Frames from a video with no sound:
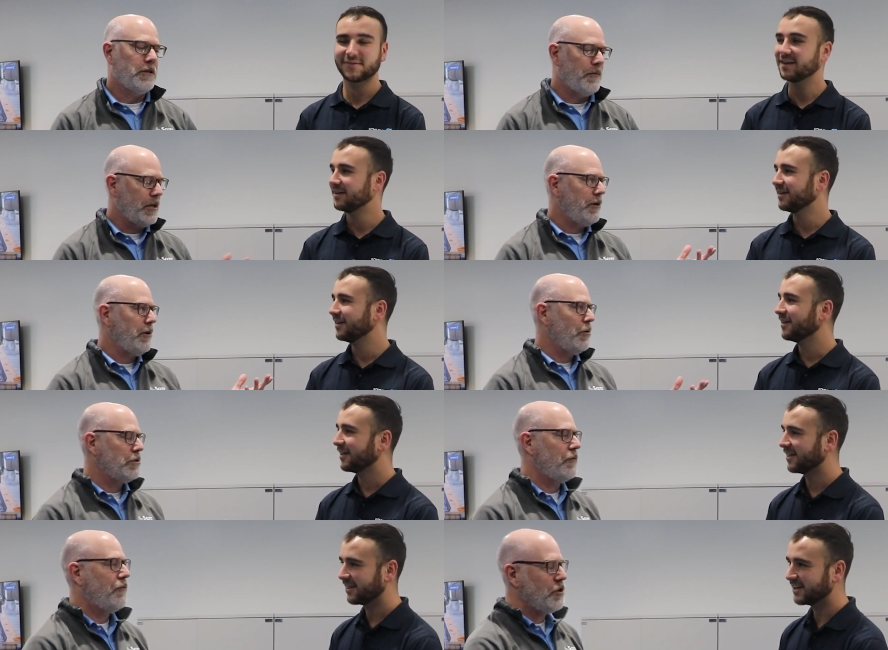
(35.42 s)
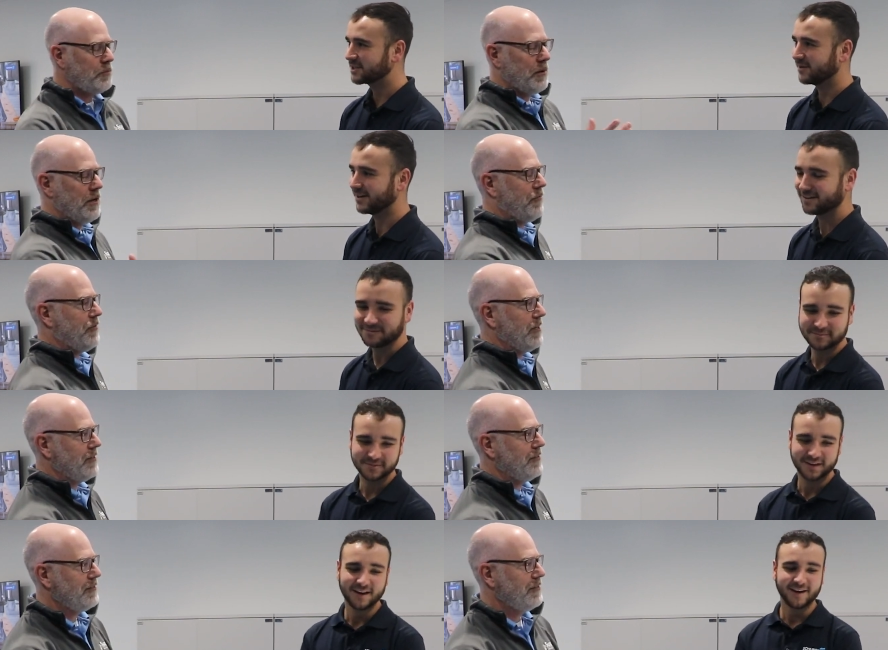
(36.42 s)
Speaker 1: So, Henry, what's the first
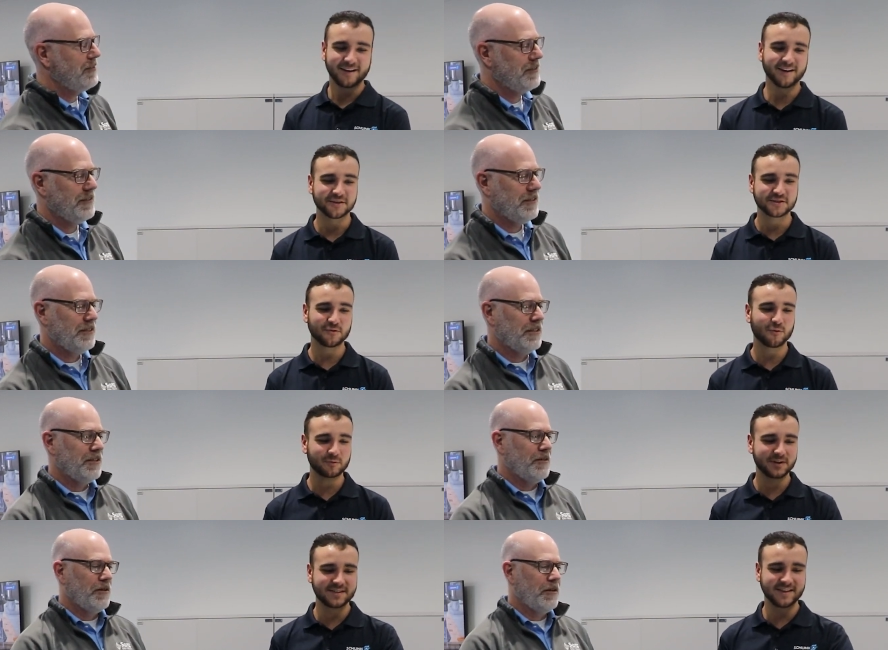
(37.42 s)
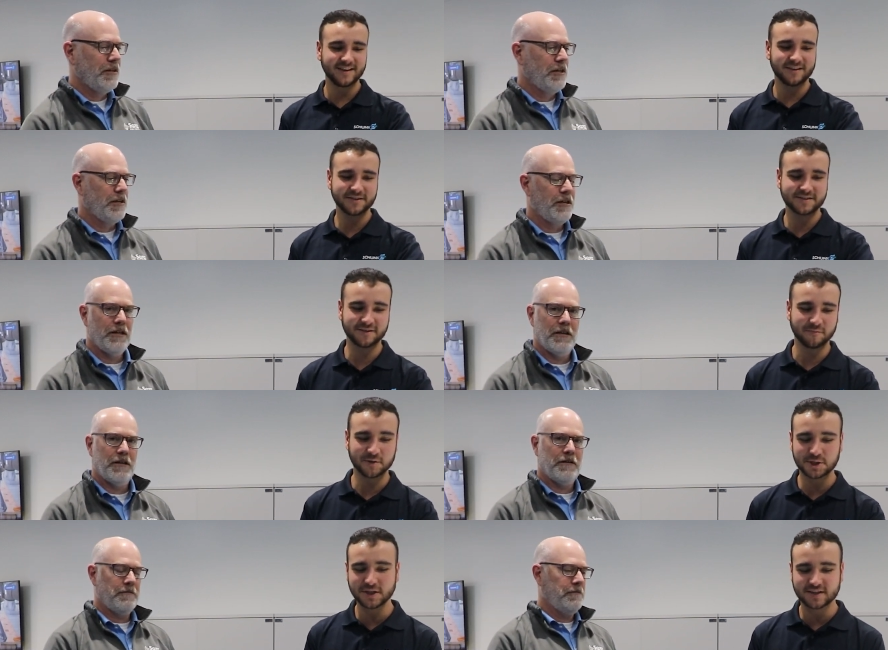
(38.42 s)
benefit?
Speaker 2: Yeah, so what we see here is the
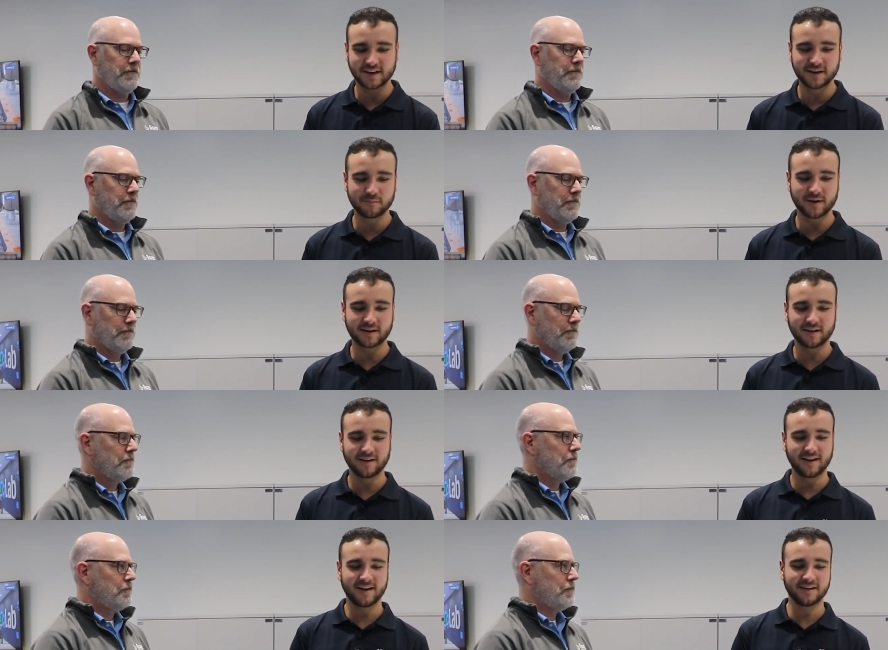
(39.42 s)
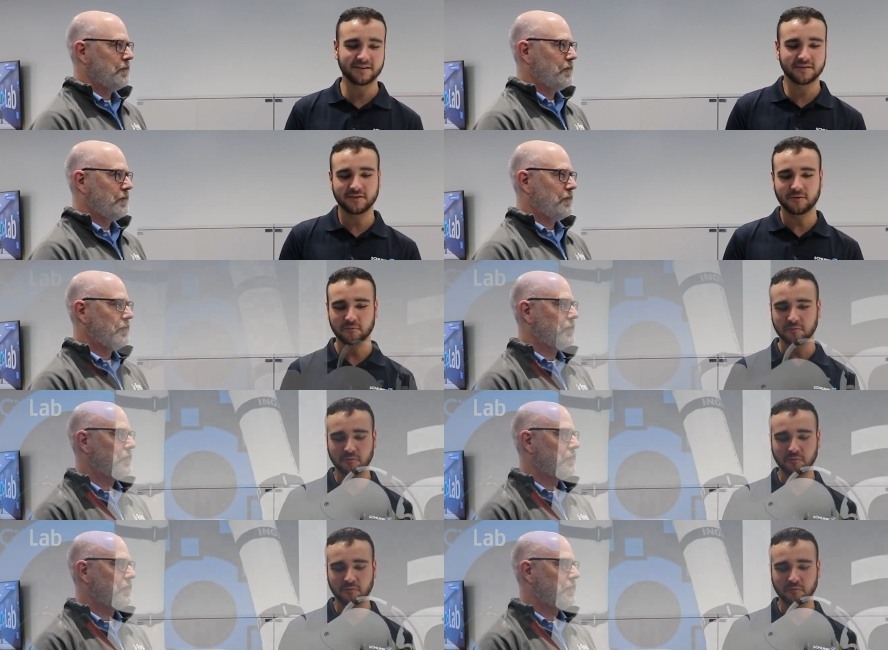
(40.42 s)
machine tending bundle, and the